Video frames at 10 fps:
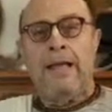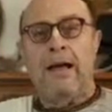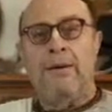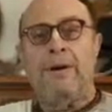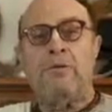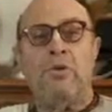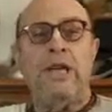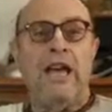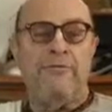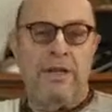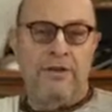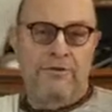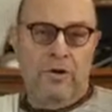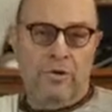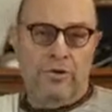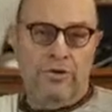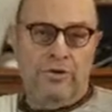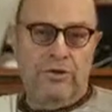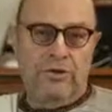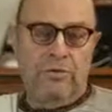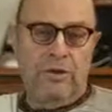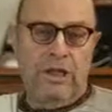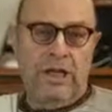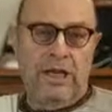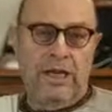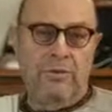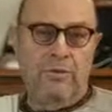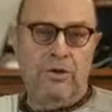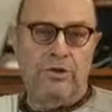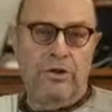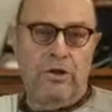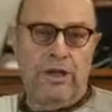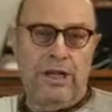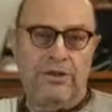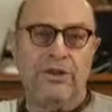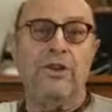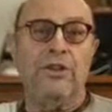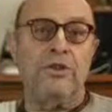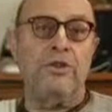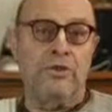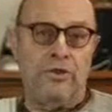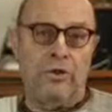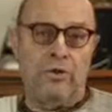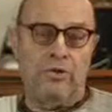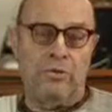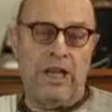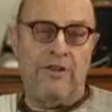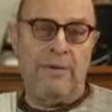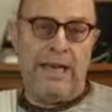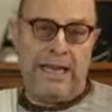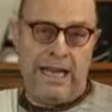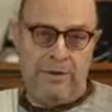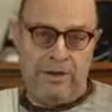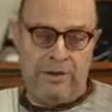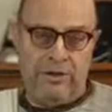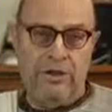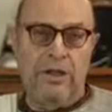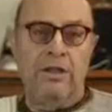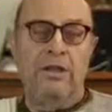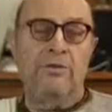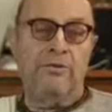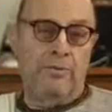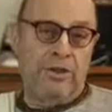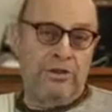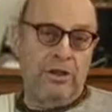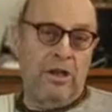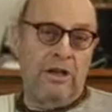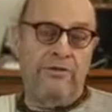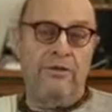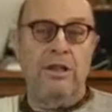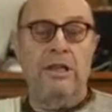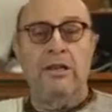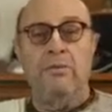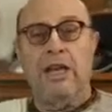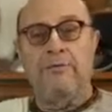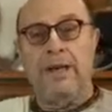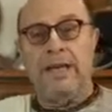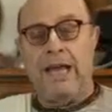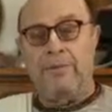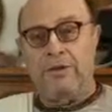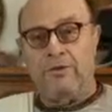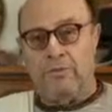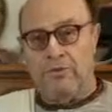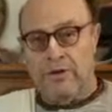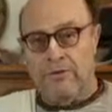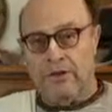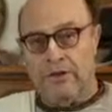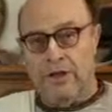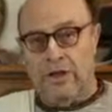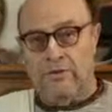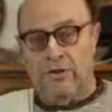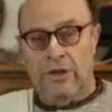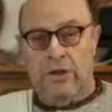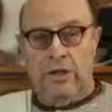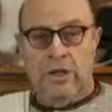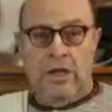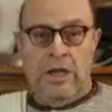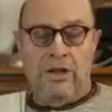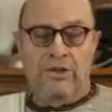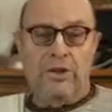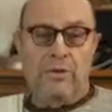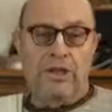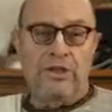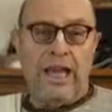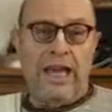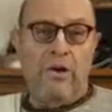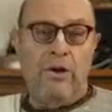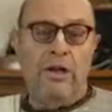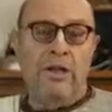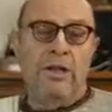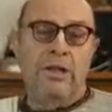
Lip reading: but we have many faults. We are what's known as conditioned souls. We have bad habits from this life. We have bad habits from previous lives. And so it is our